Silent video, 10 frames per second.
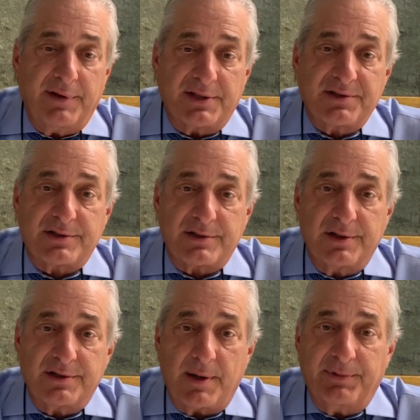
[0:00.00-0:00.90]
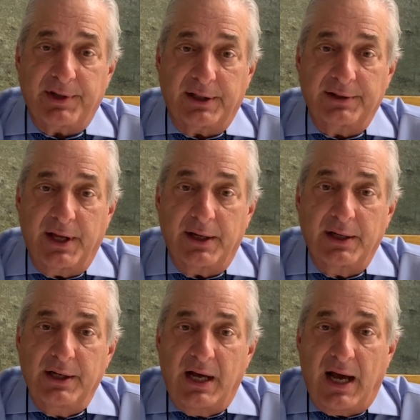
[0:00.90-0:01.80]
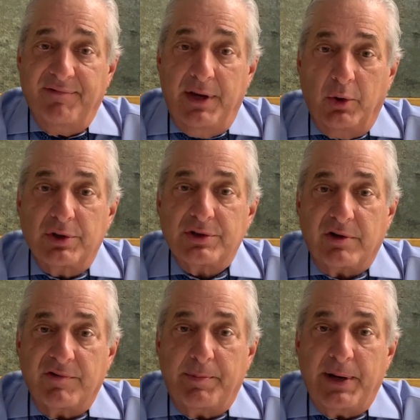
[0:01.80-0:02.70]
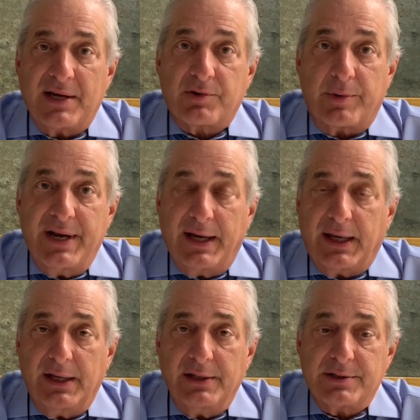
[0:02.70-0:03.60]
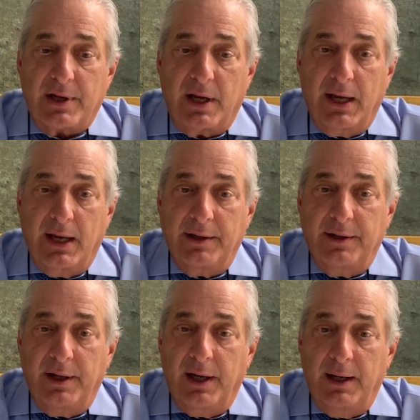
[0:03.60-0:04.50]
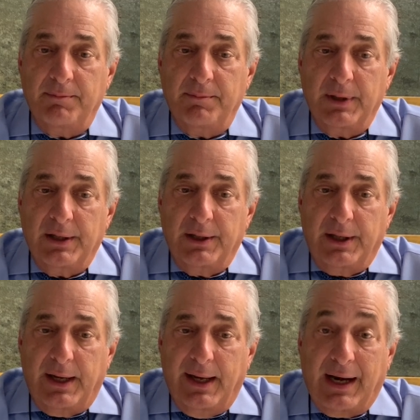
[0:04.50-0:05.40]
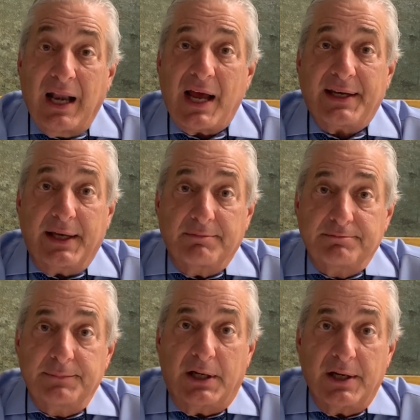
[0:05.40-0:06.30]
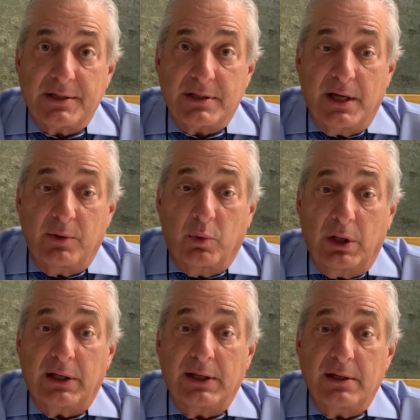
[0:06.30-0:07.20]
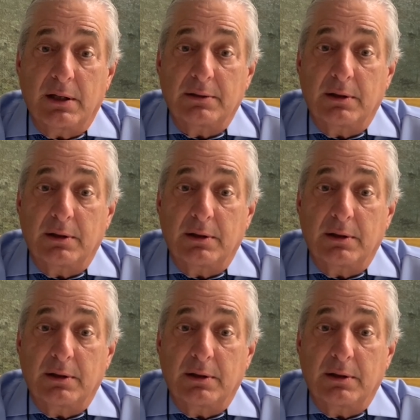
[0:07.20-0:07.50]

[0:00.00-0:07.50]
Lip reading: That's something that I've noticed over the past 3 decades, and I like it because it really